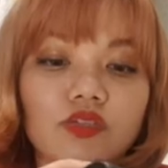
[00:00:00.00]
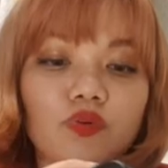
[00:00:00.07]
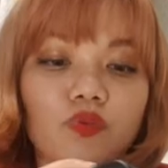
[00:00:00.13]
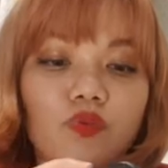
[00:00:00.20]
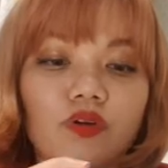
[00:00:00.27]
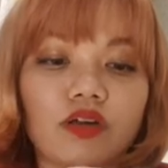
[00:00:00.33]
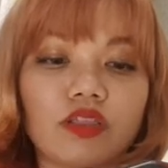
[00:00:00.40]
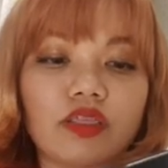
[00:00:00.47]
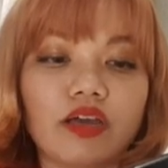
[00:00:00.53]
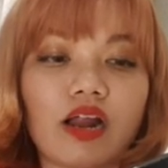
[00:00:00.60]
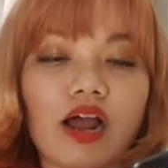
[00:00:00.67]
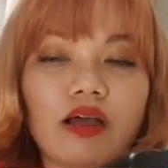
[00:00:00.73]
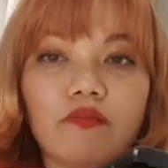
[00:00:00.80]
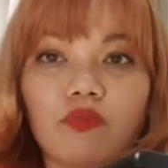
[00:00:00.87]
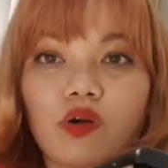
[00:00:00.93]
the one that
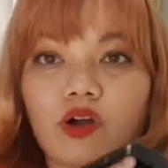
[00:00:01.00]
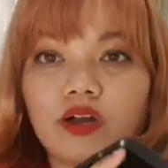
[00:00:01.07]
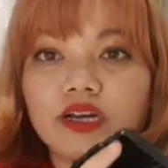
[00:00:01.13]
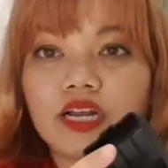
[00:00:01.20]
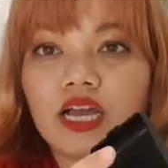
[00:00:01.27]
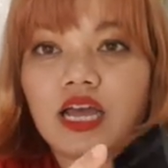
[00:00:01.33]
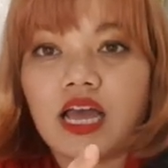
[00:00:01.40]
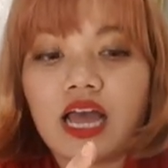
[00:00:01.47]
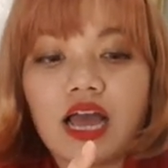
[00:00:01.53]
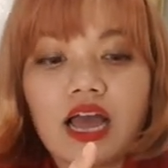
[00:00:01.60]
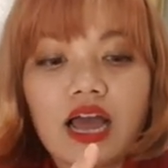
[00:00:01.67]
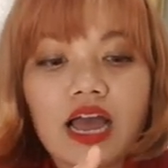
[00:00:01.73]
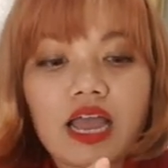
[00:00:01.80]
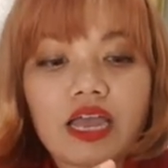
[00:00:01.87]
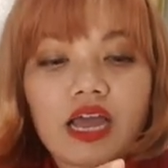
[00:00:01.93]
I bought
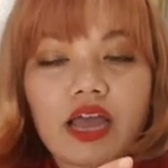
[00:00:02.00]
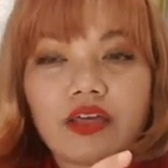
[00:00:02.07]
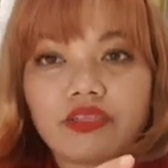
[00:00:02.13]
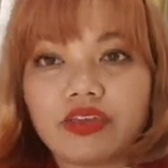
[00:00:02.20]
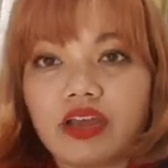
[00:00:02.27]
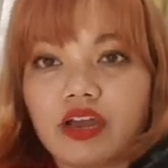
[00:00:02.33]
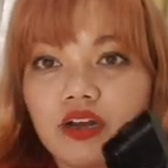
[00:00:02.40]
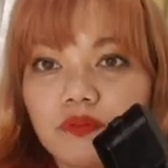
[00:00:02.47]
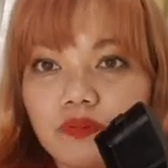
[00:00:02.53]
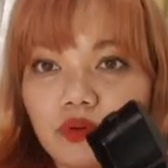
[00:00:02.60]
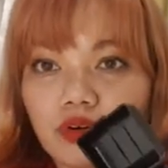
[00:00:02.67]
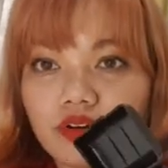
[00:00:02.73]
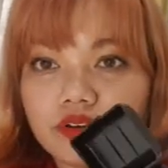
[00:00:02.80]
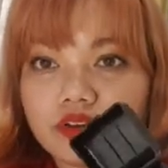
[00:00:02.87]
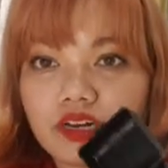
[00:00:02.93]
at the
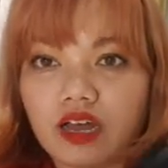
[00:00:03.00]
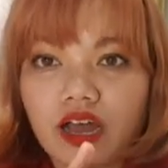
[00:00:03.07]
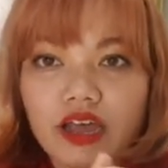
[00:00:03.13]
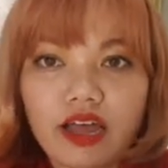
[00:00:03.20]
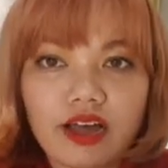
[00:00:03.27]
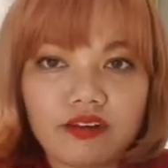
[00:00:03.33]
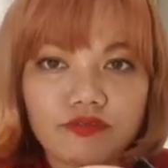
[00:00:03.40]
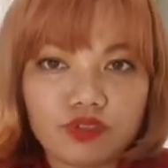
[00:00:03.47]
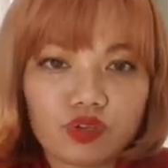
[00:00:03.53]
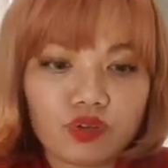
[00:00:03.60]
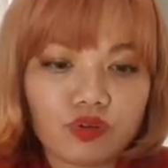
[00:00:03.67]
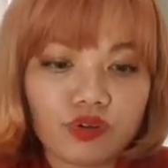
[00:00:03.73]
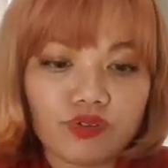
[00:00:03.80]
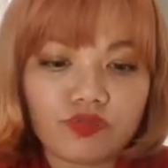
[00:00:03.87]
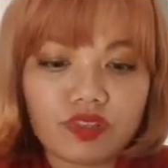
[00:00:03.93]
airport I have
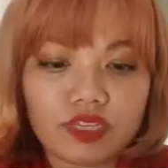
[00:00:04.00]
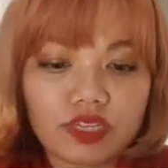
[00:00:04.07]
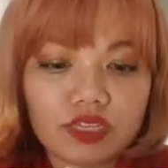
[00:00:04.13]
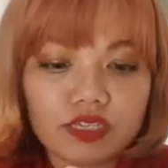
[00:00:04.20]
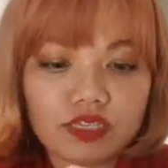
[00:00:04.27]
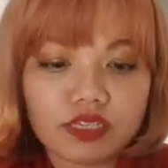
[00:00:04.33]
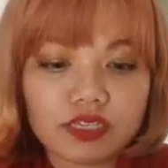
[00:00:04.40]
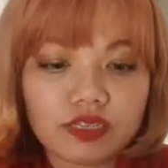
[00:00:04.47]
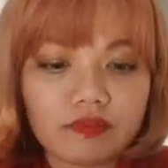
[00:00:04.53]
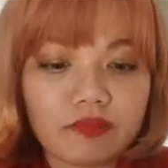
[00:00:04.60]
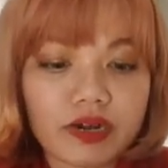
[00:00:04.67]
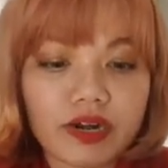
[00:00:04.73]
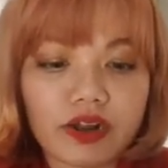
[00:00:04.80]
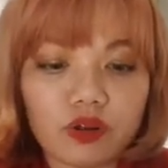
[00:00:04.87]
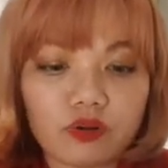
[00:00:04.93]
two of these
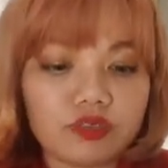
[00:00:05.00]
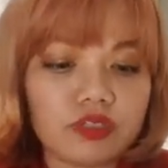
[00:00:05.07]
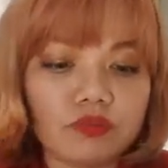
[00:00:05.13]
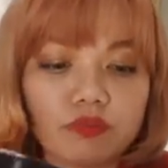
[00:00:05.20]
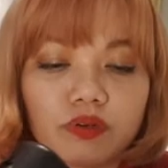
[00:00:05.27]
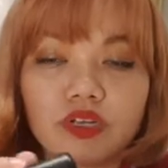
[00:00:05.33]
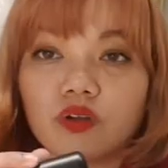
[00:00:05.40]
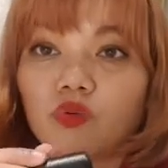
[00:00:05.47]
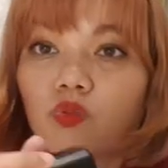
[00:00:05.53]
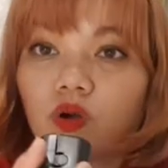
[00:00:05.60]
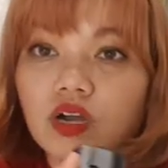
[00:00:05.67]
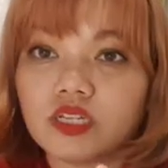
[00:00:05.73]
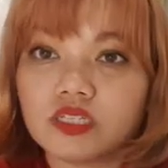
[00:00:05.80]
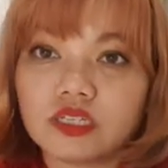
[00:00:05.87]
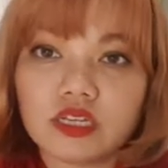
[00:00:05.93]
but I only bring
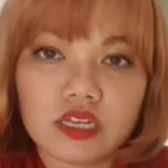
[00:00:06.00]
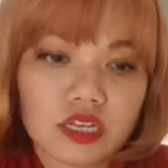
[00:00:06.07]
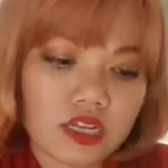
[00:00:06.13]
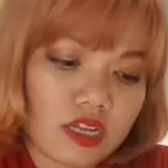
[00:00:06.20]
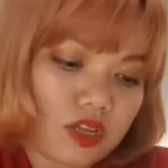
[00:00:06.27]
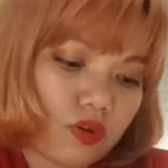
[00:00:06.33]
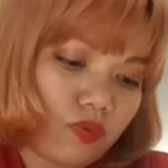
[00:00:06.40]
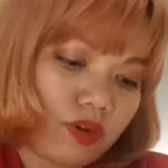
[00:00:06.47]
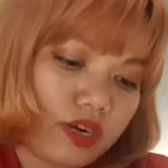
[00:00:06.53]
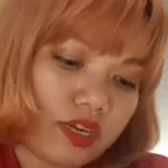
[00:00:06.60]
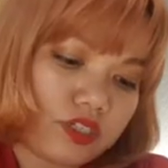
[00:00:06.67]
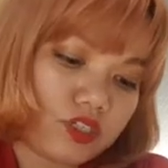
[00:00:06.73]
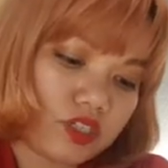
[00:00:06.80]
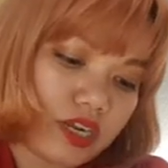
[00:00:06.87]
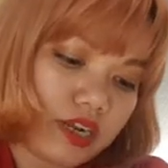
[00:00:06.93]
one when I
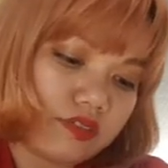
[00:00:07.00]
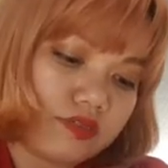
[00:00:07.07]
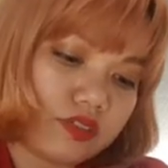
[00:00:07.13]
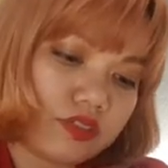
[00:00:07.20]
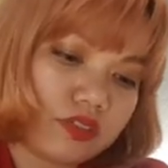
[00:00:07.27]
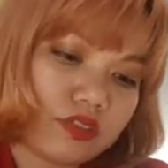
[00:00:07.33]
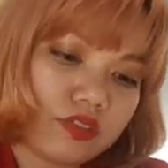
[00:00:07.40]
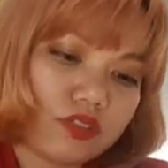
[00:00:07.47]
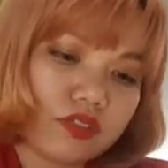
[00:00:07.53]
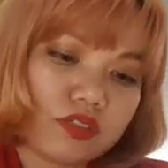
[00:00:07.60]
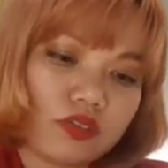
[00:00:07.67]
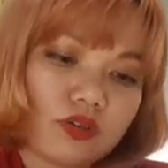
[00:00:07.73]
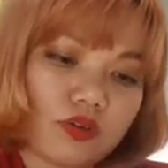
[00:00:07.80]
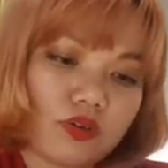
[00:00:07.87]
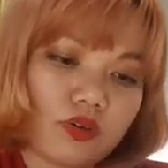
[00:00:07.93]
travel
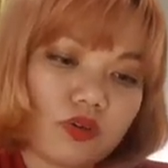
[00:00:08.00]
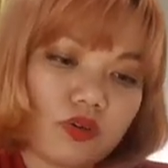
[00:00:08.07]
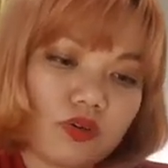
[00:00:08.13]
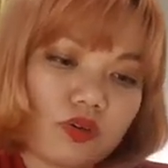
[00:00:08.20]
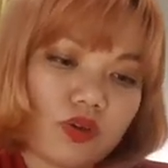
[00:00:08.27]
so